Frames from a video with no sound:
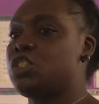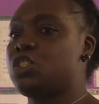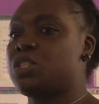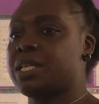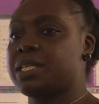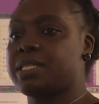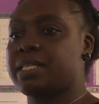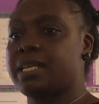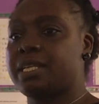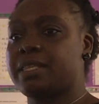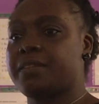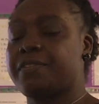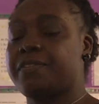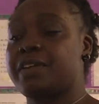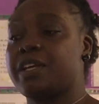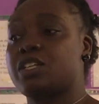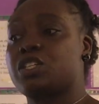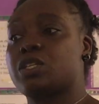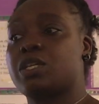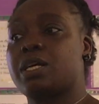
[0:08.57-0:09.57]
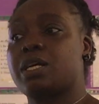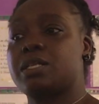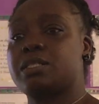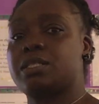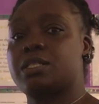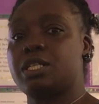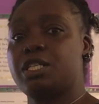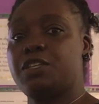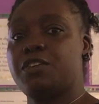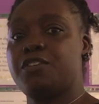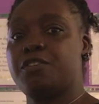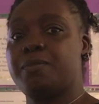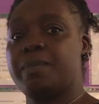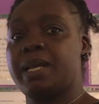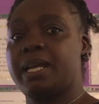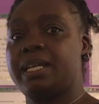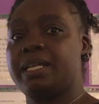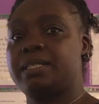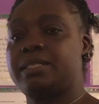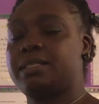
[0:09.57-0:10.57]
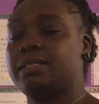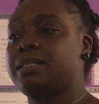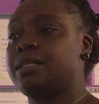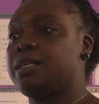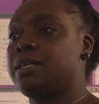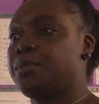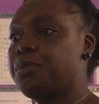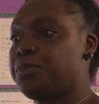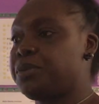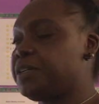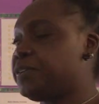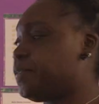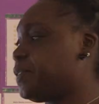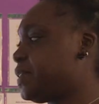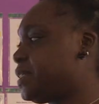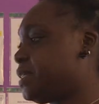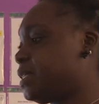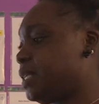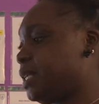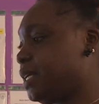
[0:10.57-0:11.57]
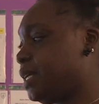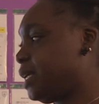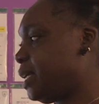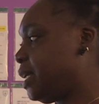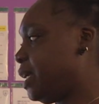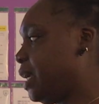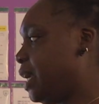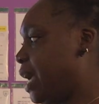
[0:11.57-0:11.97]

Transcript: just get the flashcards that you've made previously,